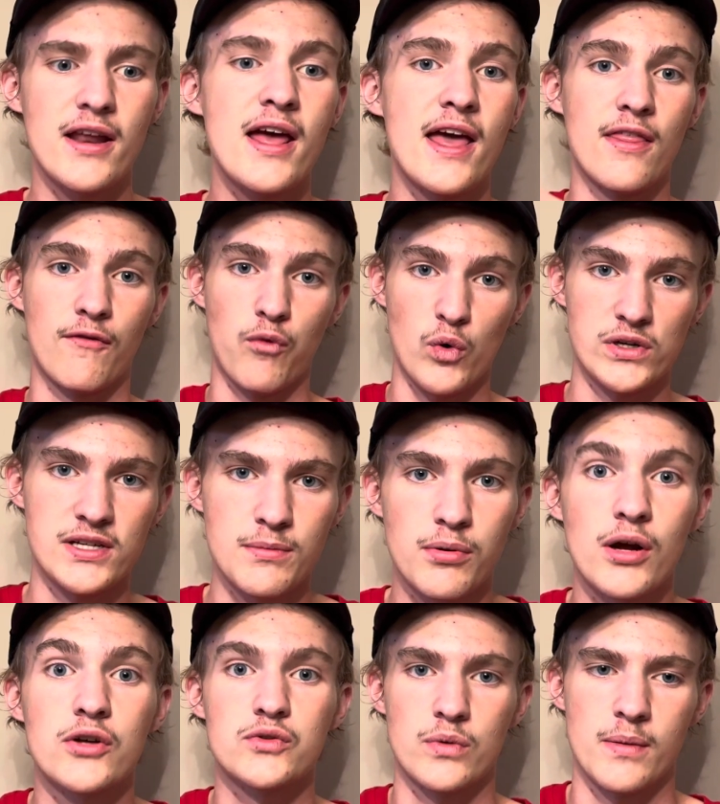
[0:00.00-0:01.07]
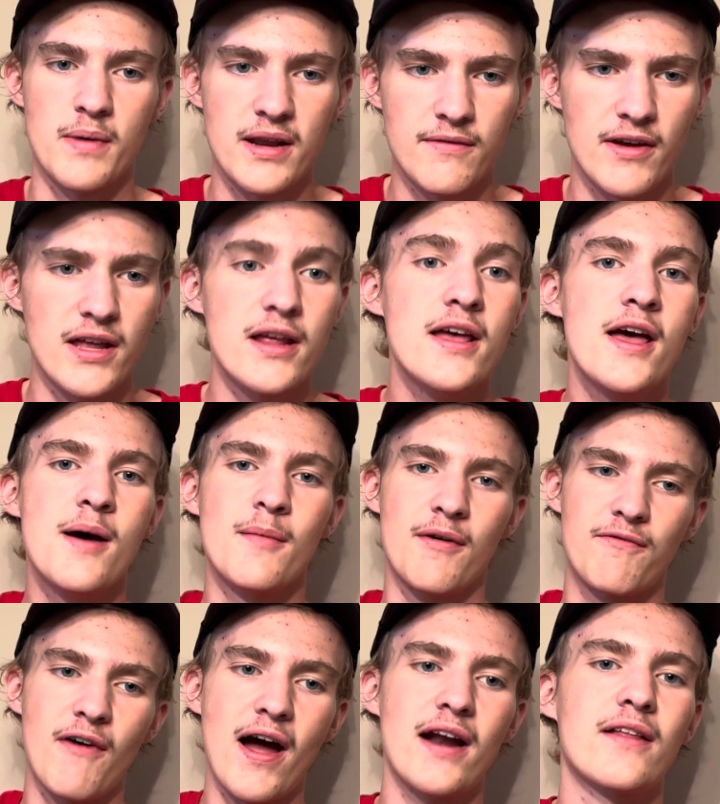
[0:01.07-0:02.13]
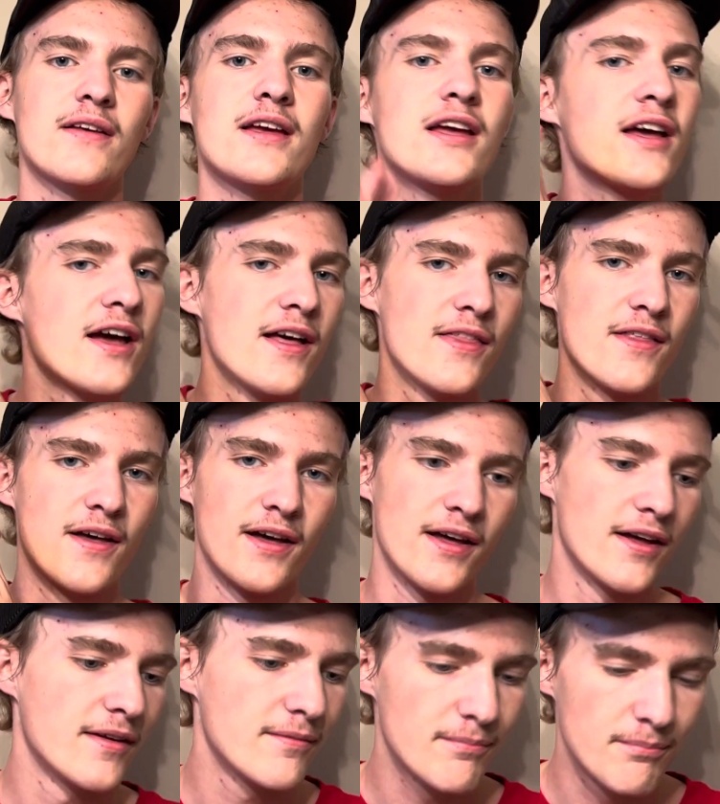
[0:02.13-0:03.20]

and the 14 Pros were the main event. But finally, the